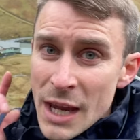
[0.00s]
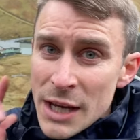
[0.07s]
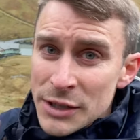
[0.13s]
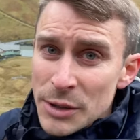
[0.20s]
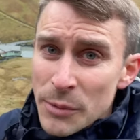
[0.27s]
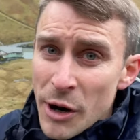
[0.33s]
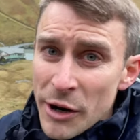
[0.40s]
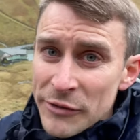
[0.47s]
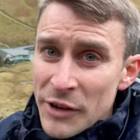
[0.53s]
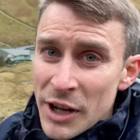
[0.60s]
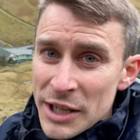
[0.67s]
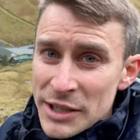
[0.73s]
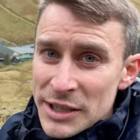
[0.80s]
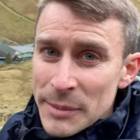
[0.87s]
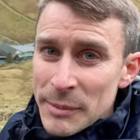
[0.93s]
to our
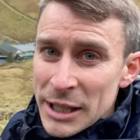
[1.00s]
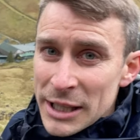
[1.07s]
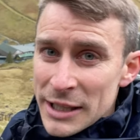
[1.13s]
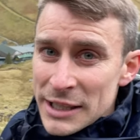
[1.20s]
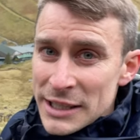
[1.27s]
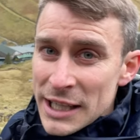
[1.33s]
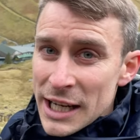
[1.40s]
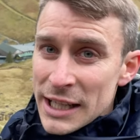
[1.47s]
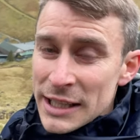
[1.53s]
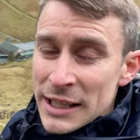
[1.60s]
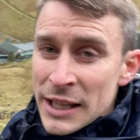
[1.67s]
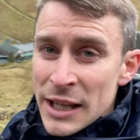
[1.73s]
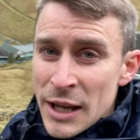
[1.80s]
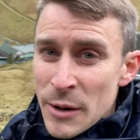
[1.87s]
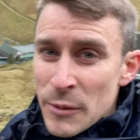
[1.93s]
first summit of the day.
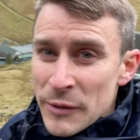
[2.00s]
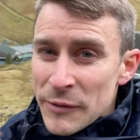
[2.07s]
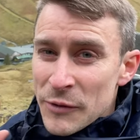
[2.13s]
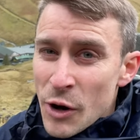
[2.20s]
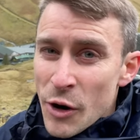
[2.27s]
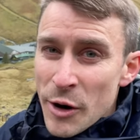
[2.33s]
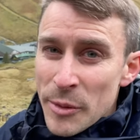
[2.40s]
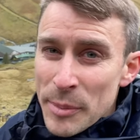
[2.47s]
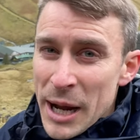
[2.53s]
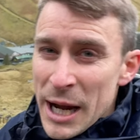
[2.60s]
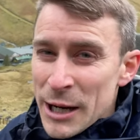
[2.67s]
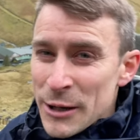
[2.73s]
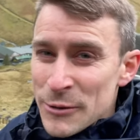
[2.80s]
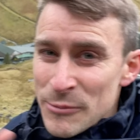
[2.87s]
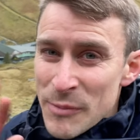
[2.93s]
We've got
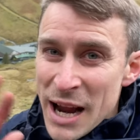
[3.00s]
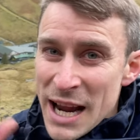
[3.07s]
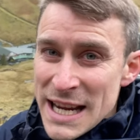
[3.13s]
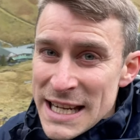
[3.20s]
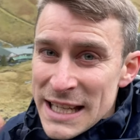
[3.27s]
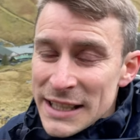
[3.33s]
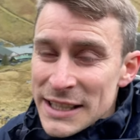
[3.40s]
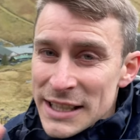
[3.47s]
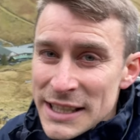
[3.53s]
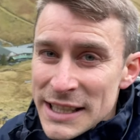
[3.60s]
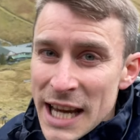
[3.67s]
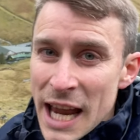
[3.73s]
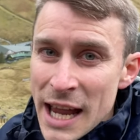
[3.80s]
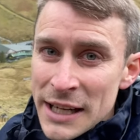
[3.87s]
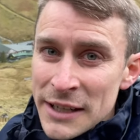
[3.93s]
about eight to
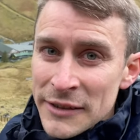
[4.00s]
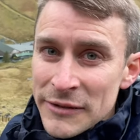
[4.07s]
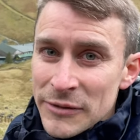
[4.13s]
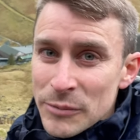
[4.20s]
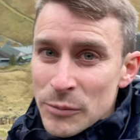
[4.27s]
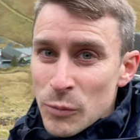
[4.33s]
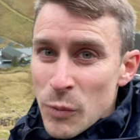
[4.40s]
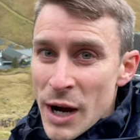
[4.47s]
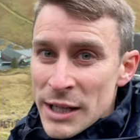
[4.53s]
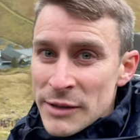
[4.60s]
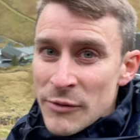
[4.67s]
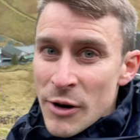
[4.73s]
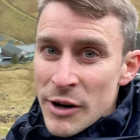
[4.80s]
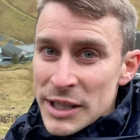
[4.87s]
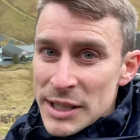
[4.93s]
10 of
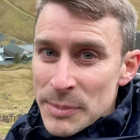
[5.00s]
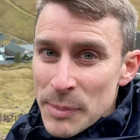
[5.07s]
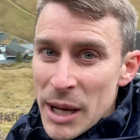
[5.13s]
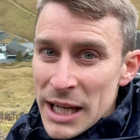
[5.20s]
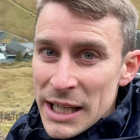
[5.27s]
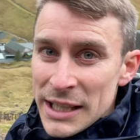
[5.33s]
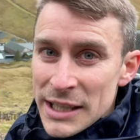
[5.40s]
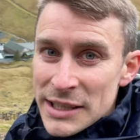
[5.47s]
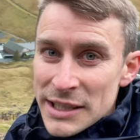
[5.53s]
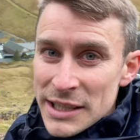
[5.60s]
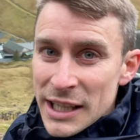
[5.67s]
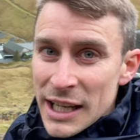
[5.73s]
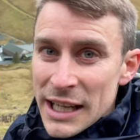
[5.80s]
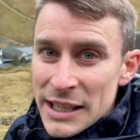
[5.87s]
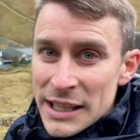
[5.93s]
Wainwright's peaks
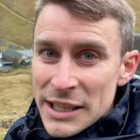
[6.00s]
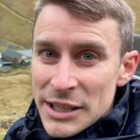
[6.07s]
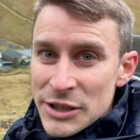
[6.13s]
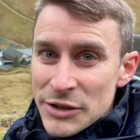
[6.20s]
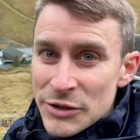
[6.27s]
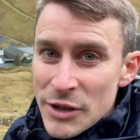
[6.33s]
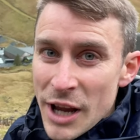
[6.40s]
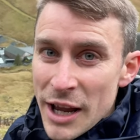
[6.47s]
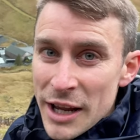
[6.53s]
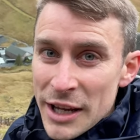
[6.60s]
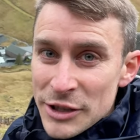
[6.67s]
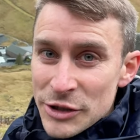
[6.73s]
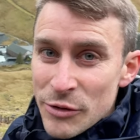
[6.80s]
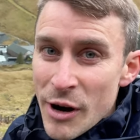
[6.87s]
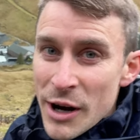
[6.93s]
in this uh,
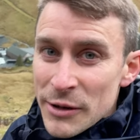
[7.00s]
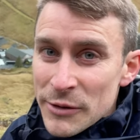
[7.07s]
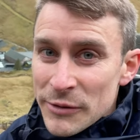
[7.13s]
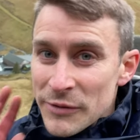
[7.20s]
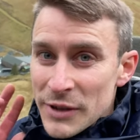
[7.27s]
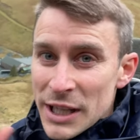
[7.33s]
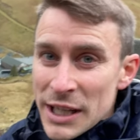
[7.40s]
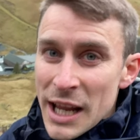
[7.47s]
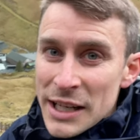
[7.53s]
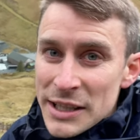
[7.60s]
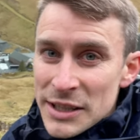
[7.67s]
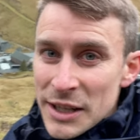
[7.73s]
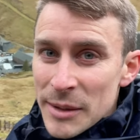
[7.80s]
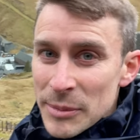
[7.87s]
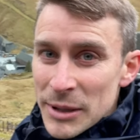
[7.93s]
trail for the next
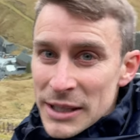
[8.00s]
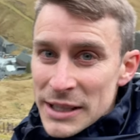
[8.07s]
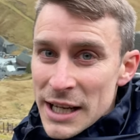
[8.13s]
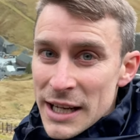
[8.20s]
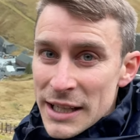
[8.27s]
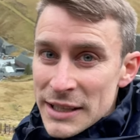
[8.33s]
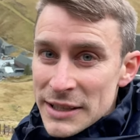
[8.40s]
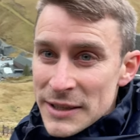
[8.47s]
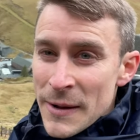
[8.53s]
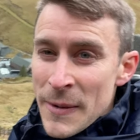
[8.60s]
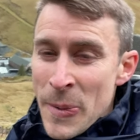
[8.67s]
couple of days.